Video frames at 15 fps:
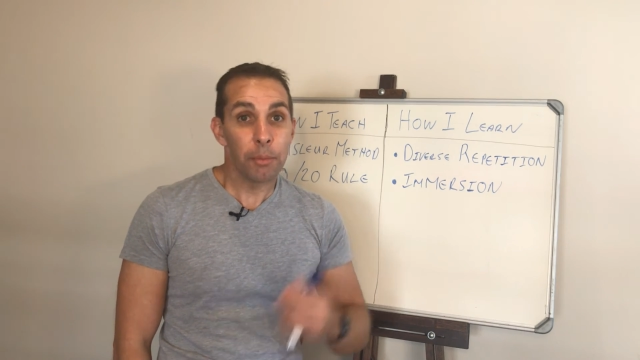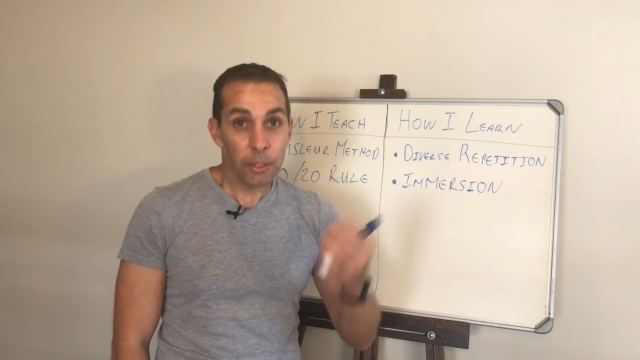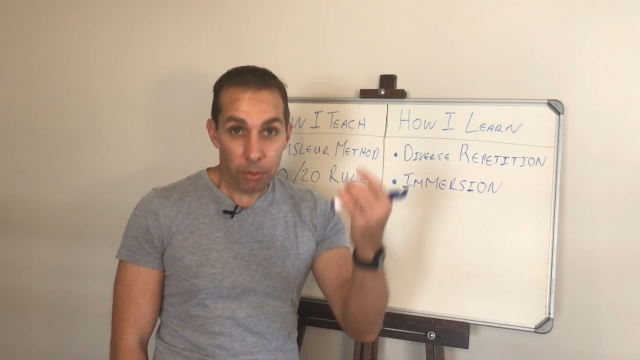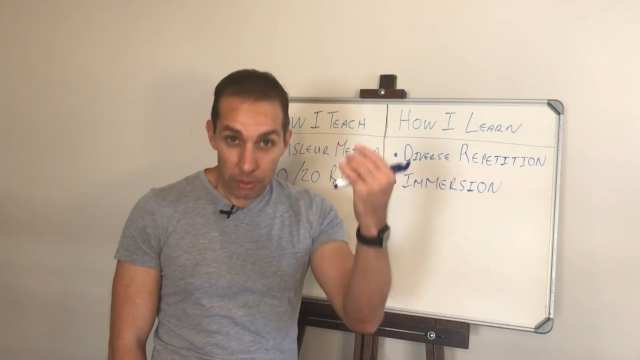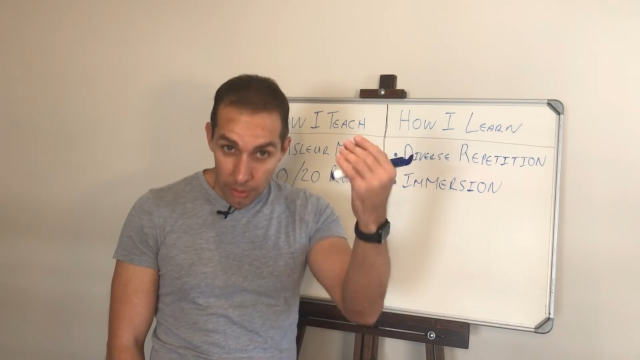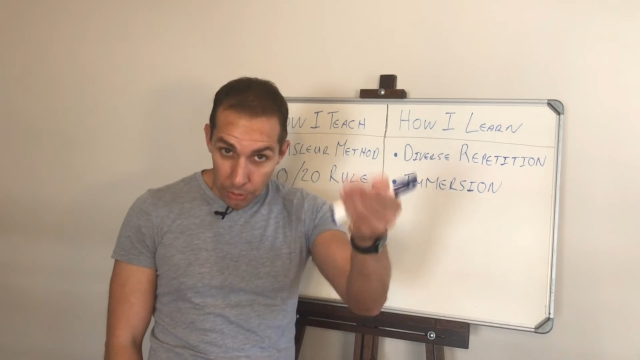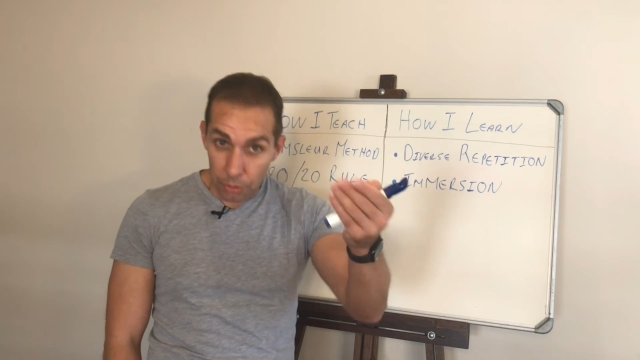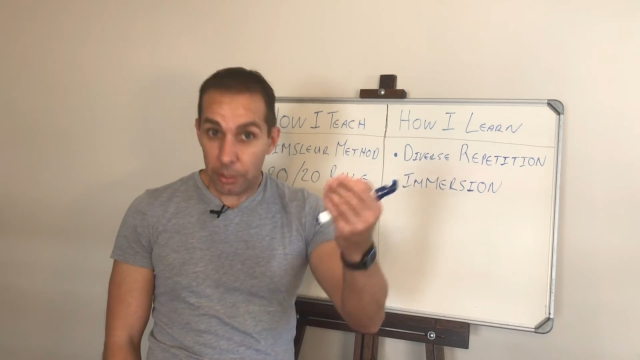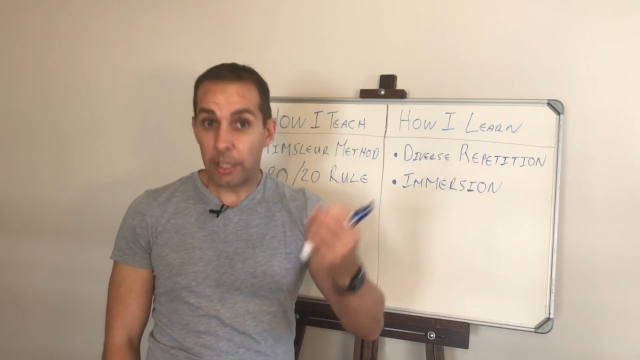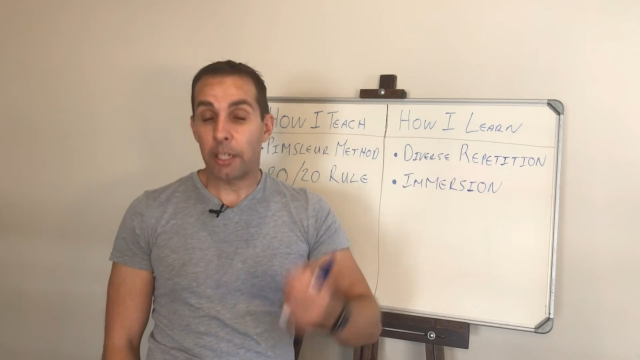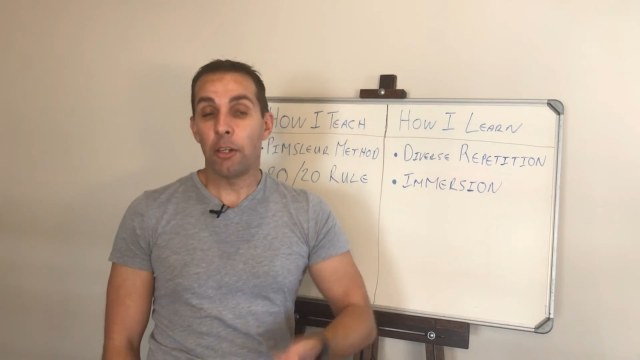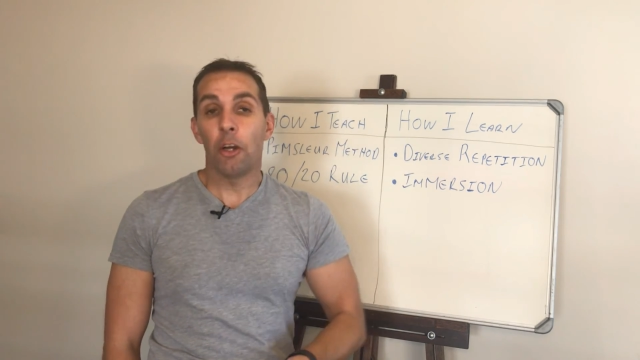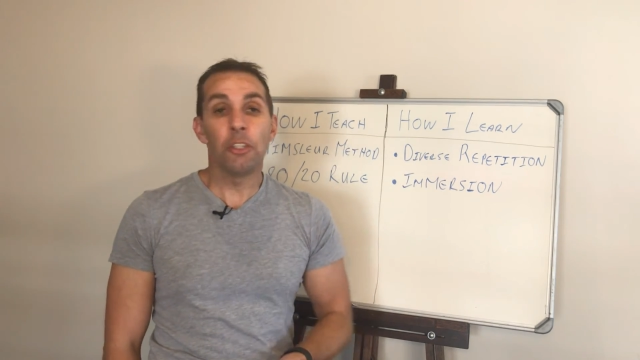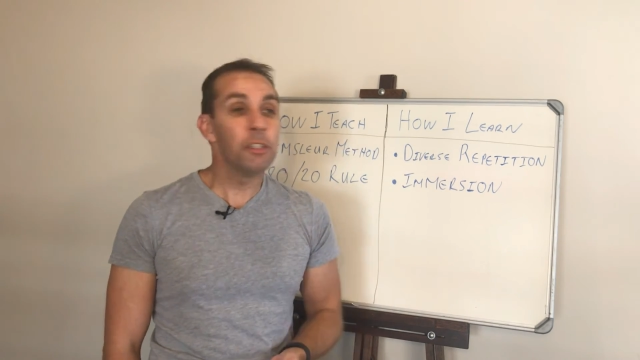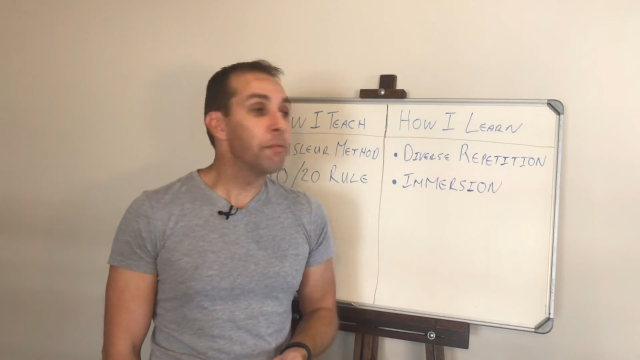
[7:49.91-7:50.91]
because then you'll
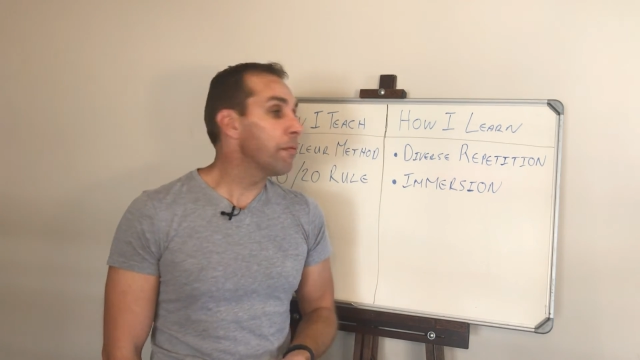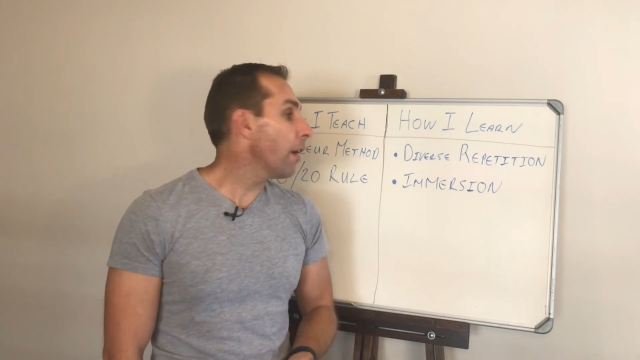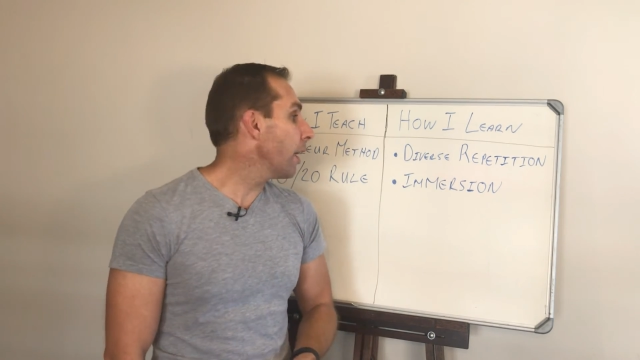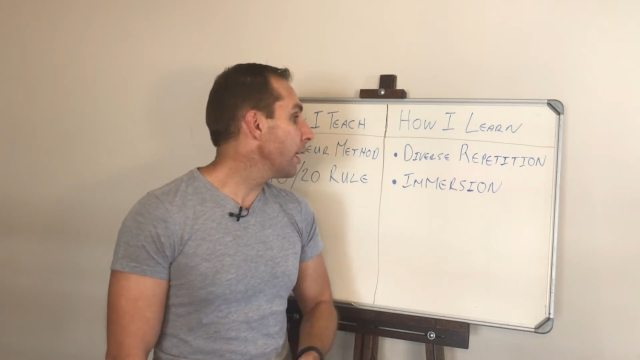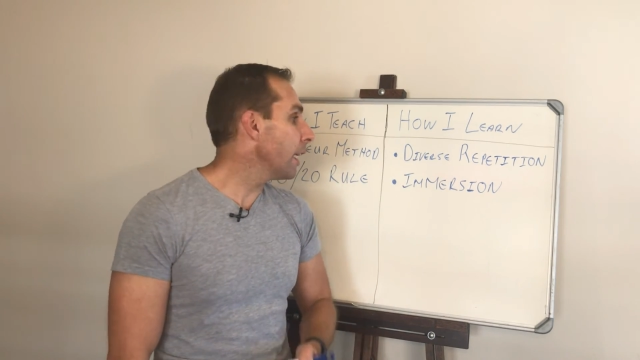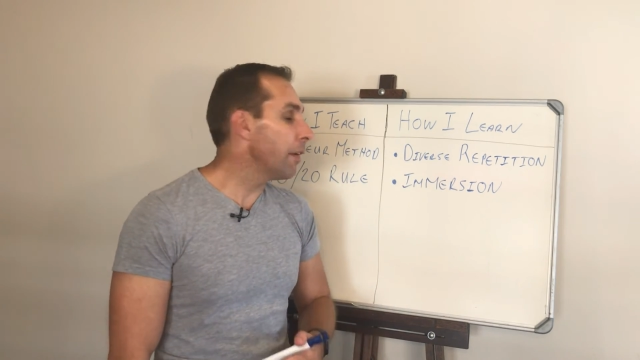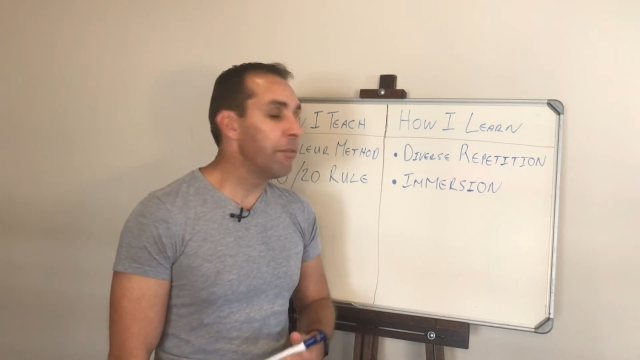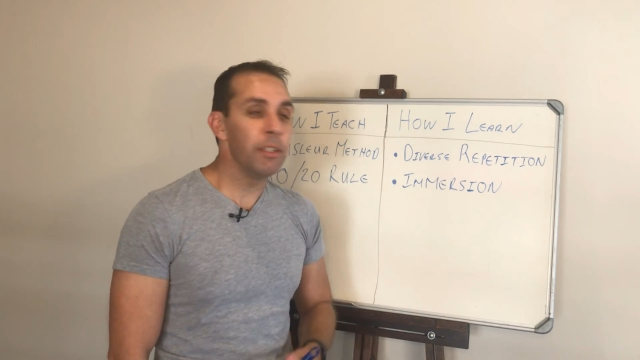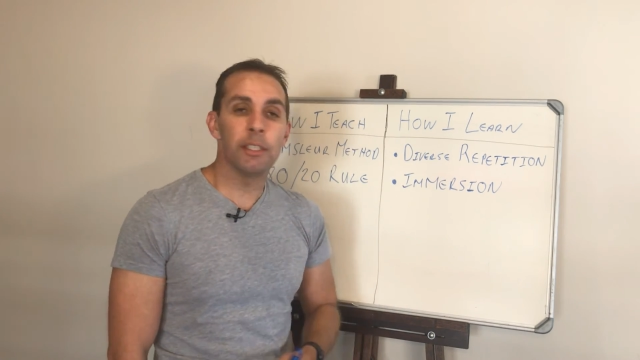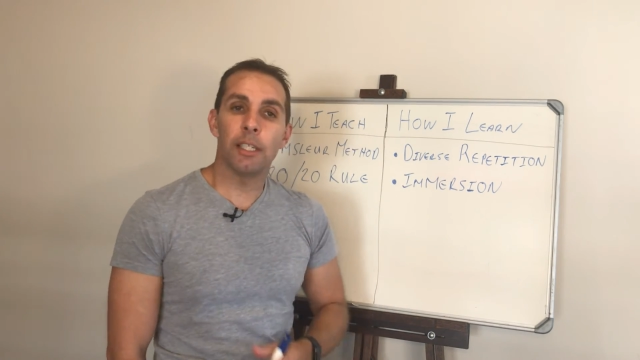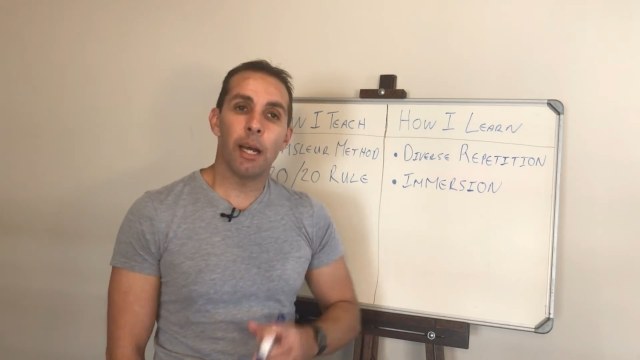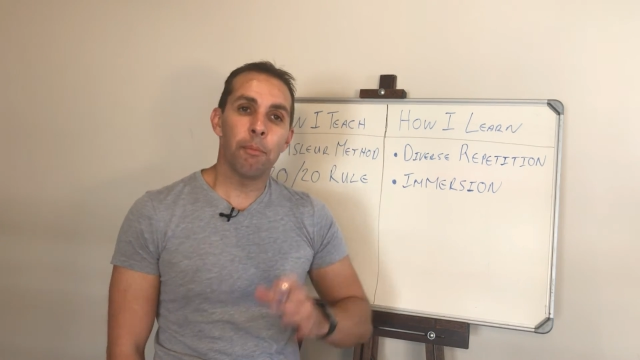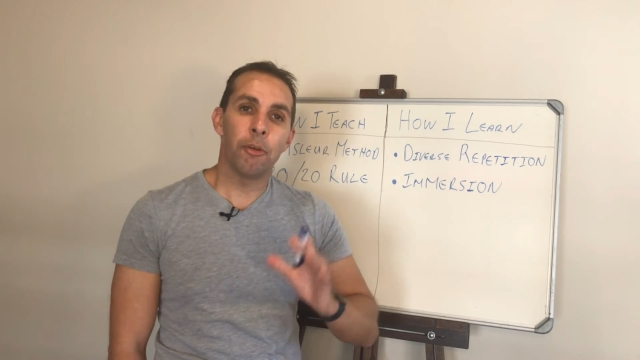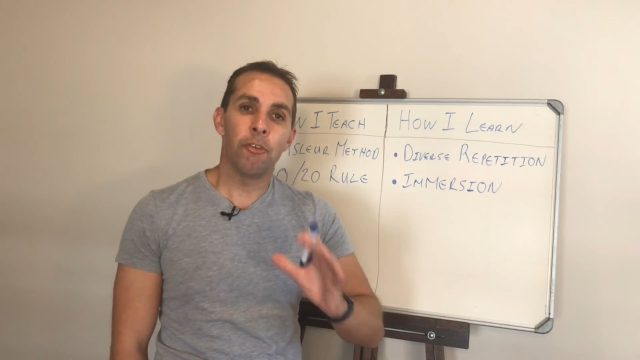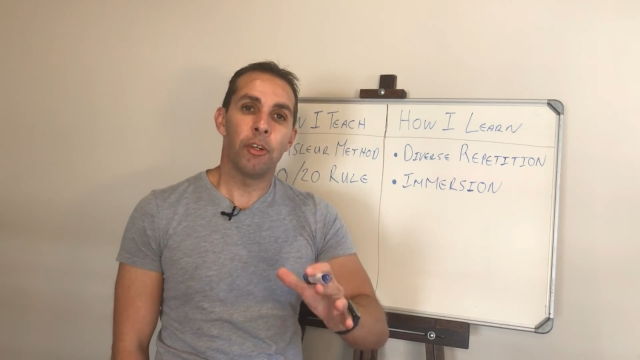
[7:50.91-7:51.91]
get notified every
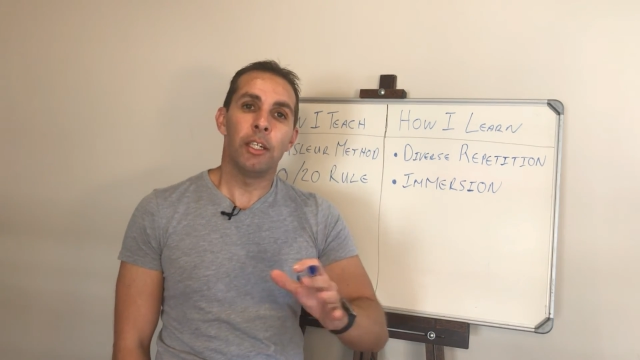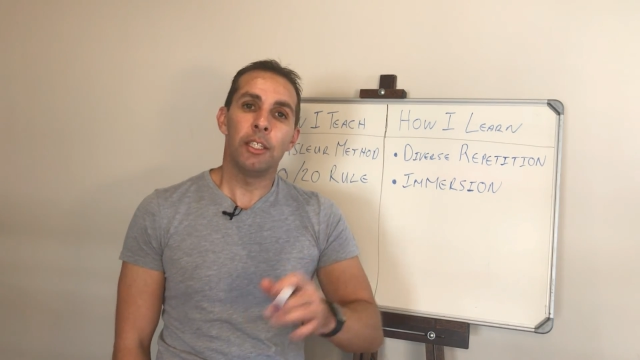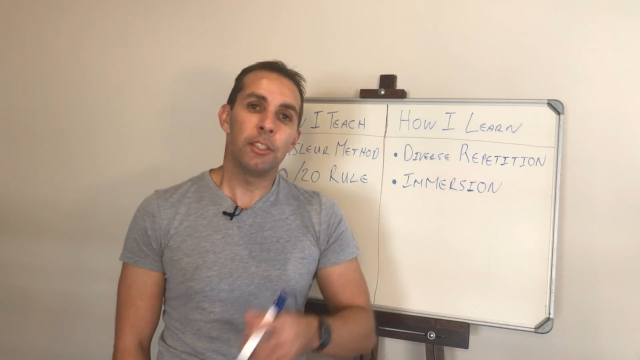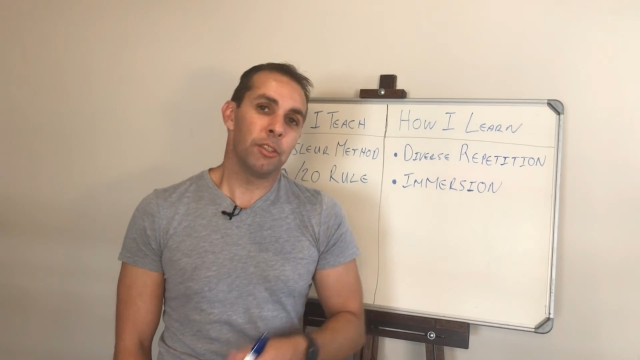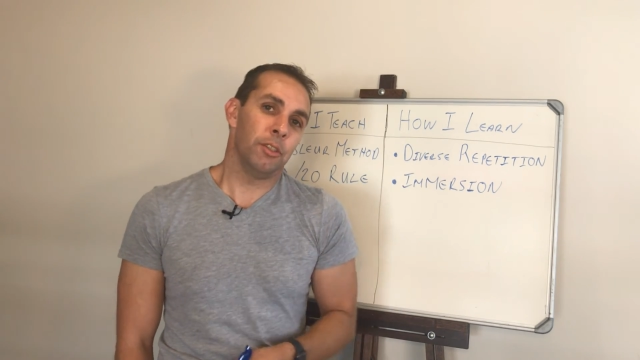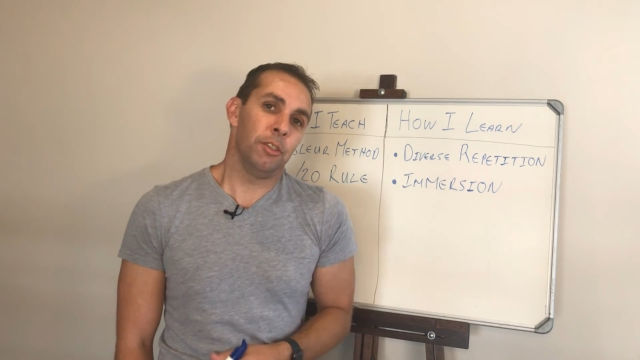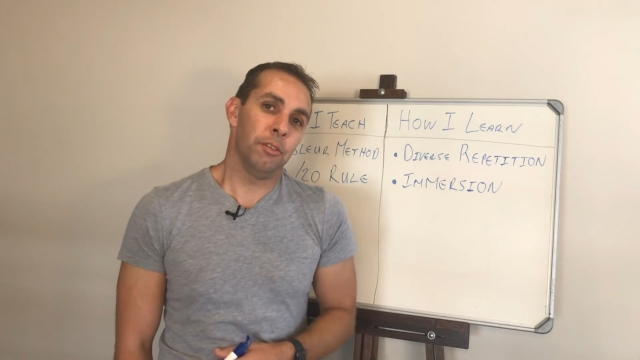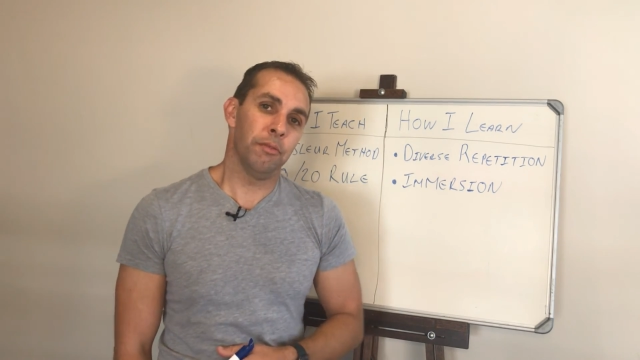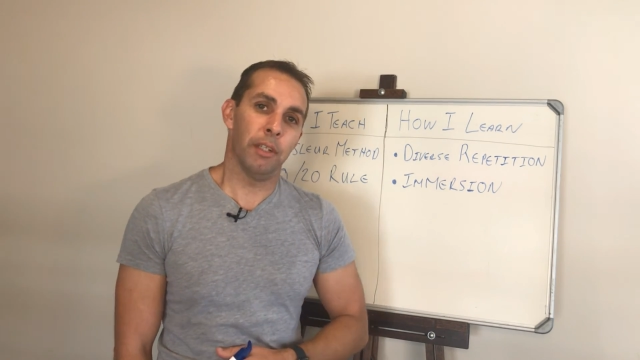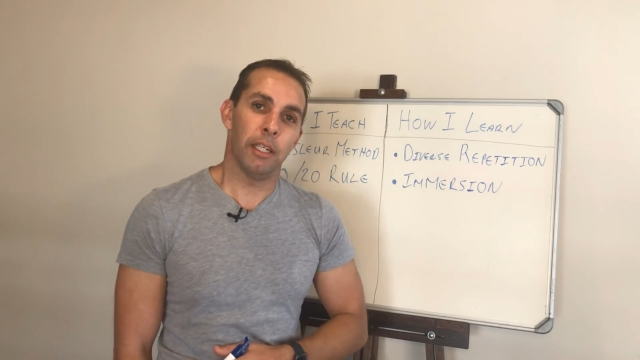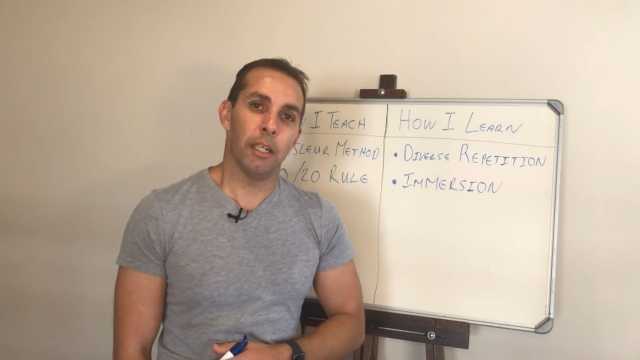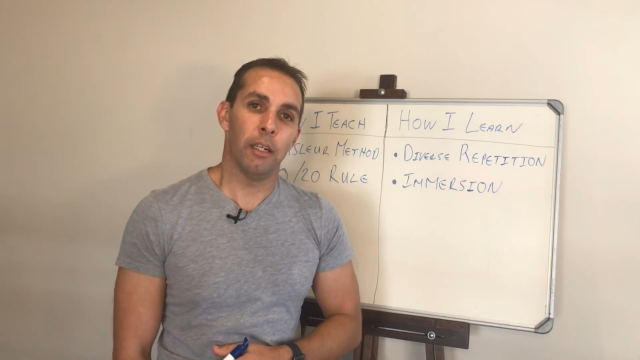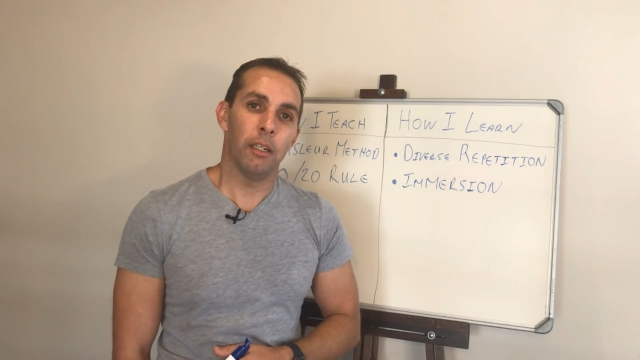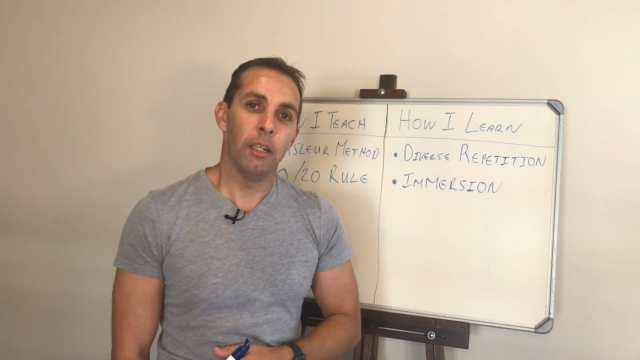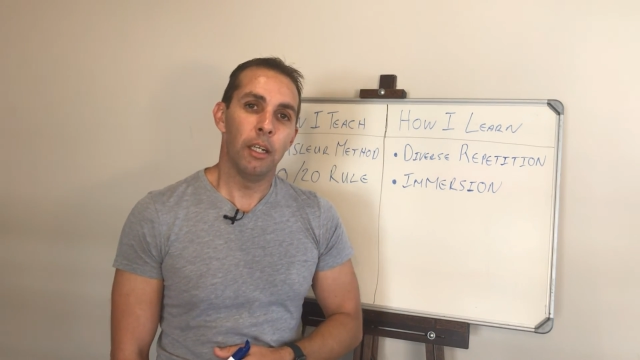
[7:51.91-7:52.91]
time I release a new
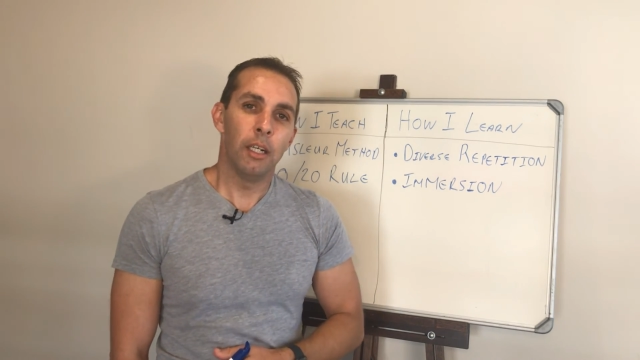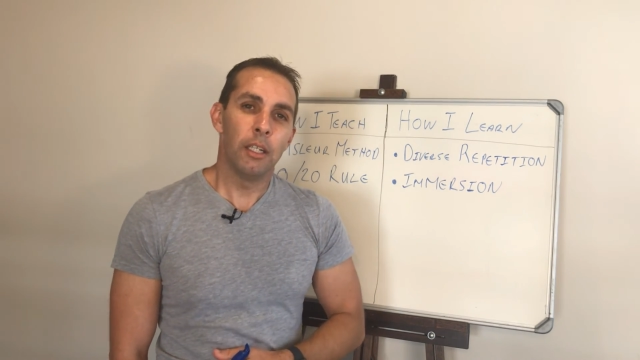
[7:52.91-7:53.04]
video.